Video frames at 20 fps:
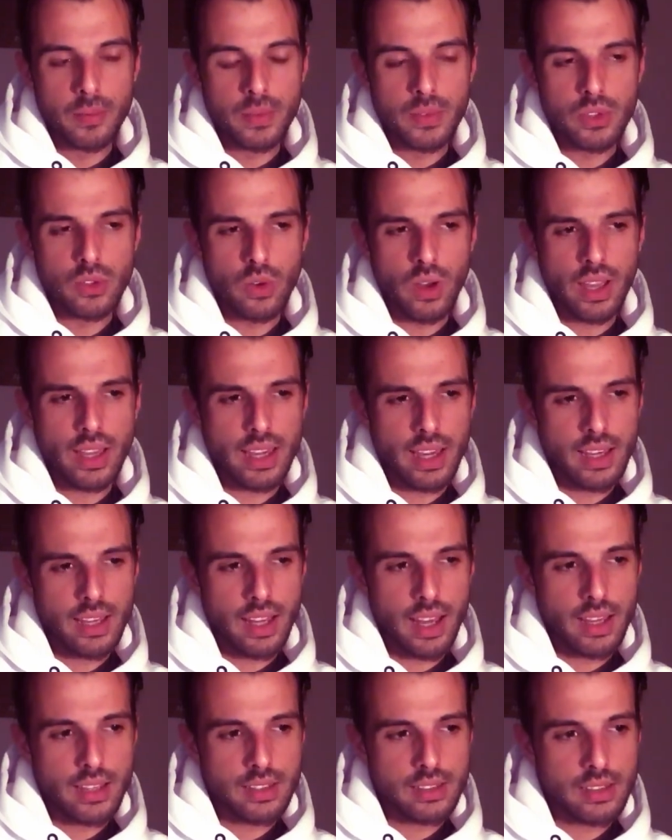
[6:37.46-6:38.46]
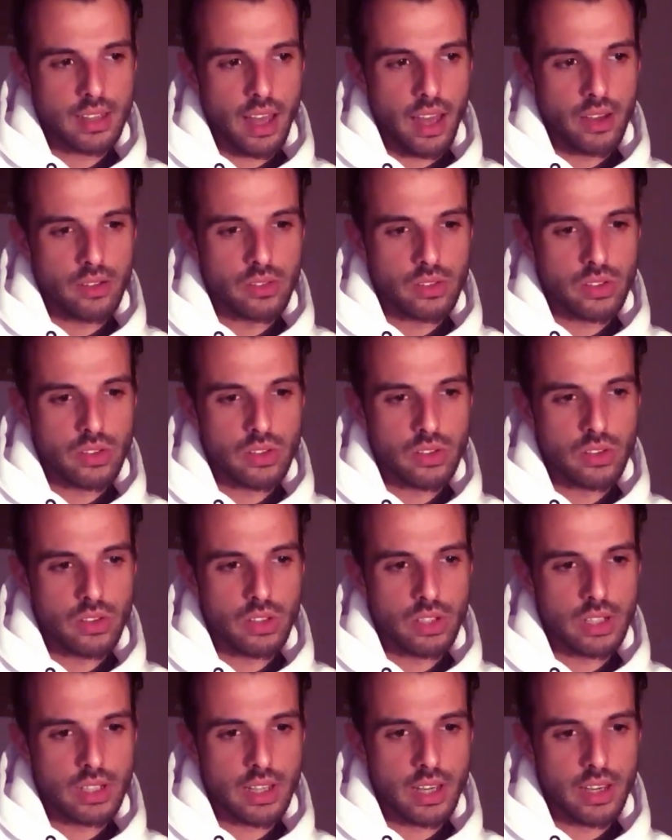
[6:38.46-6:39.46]
So I
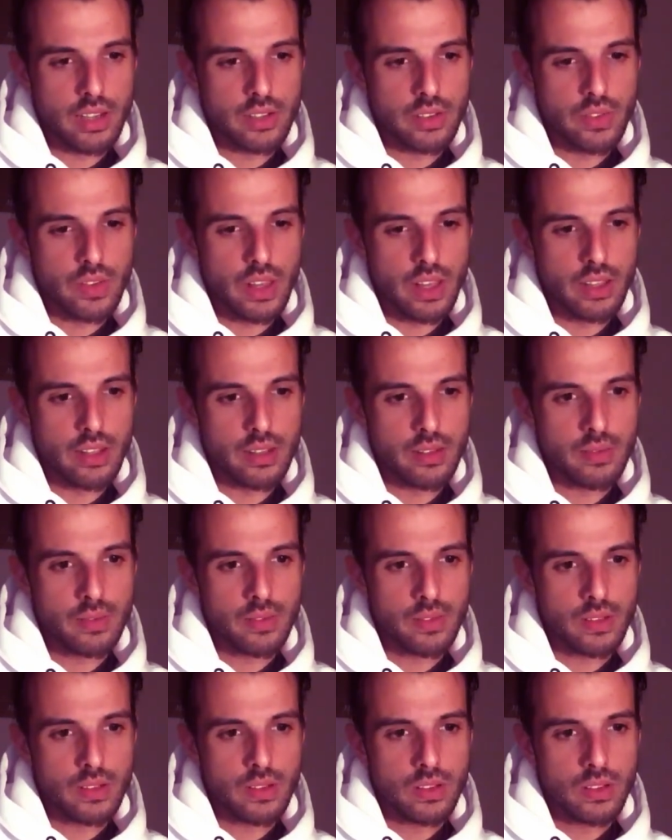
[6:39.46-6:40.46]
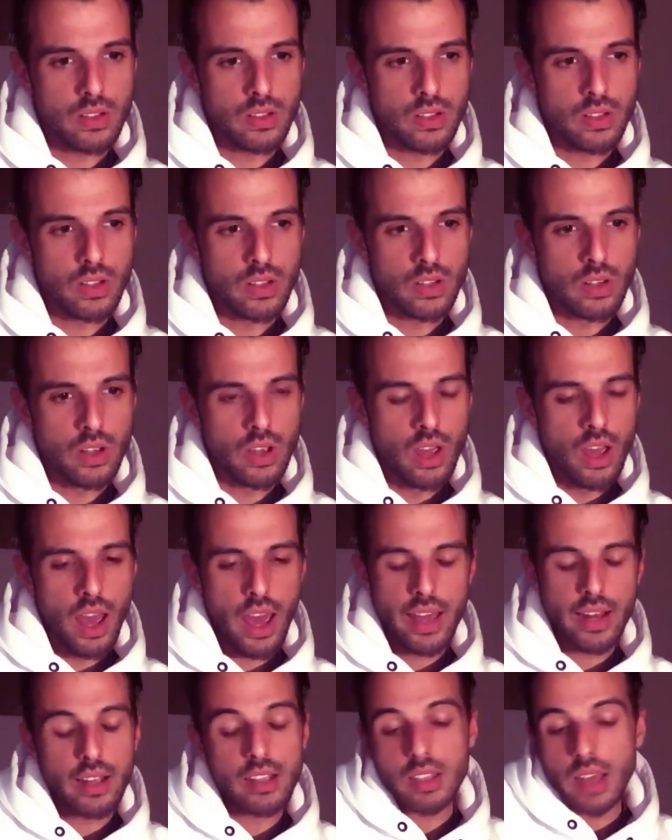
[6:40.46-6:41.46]
understood it kind of then,
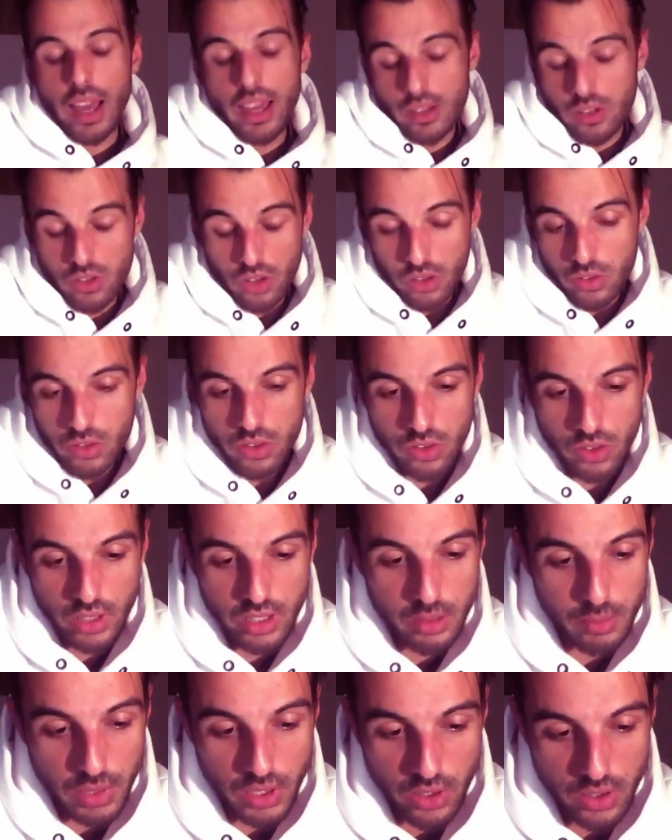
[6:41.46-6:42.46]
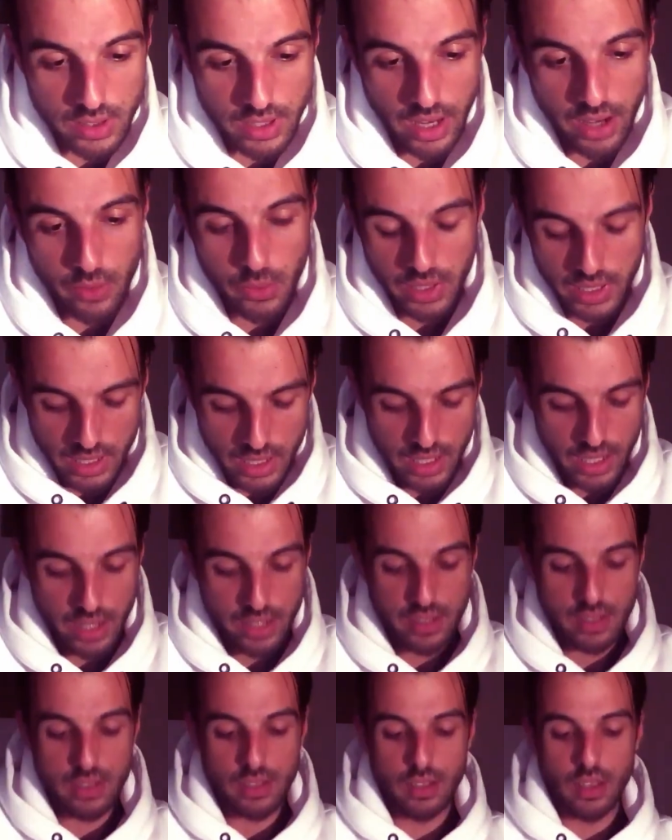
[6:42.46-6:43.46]
and I just understood it because I
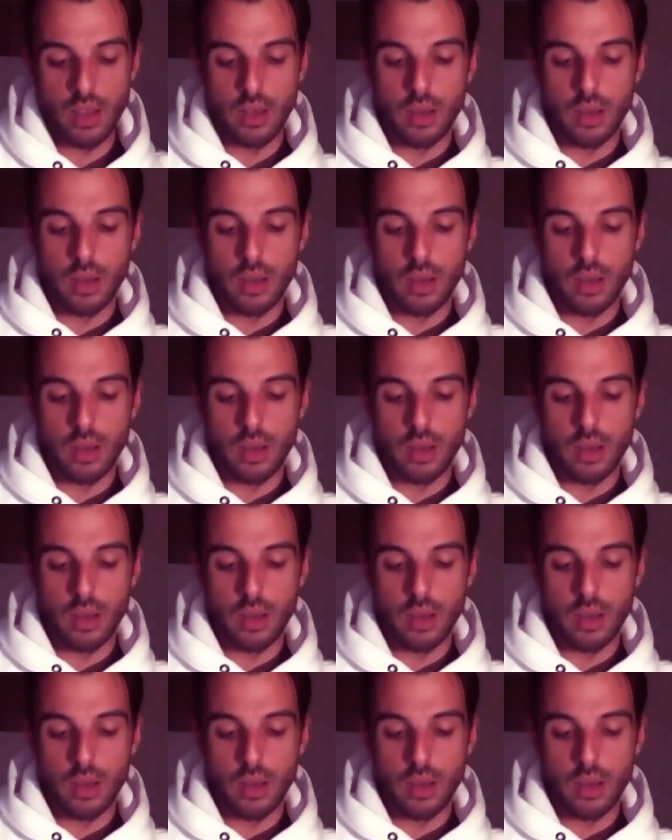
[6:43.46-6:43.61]
recognized